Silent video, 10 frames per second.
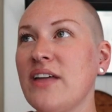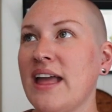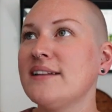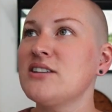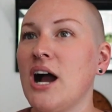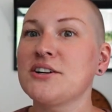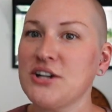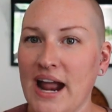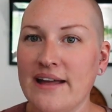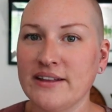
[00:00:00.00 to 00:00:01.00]
than
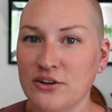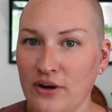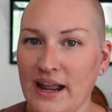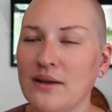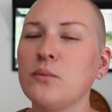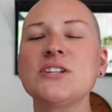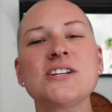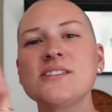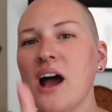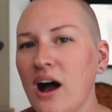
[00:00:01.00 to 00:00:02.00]
Dr. Alan Grant, which
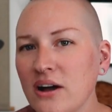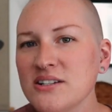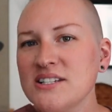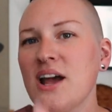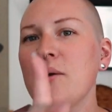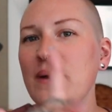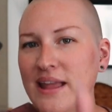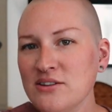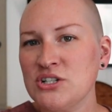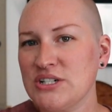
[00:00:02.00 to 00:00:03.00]
is also
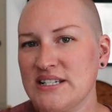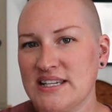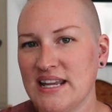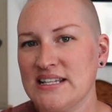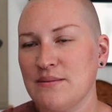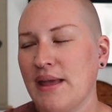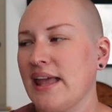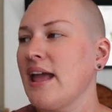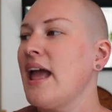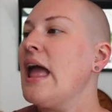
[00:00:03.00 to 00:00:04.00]
interesting to
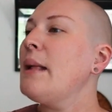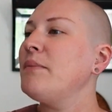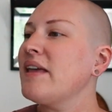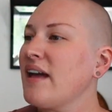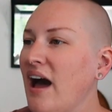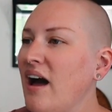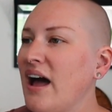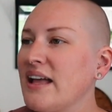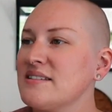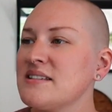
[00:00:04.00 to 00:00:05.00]
me
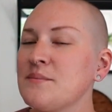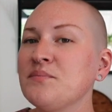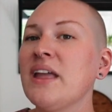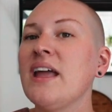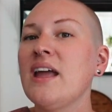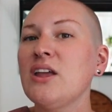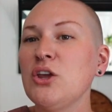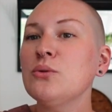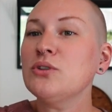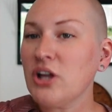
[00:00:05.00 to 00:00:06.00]
because
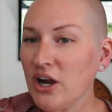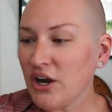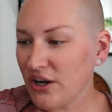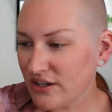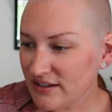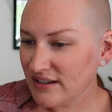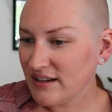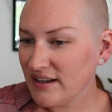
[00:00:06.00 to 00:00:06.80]
you learn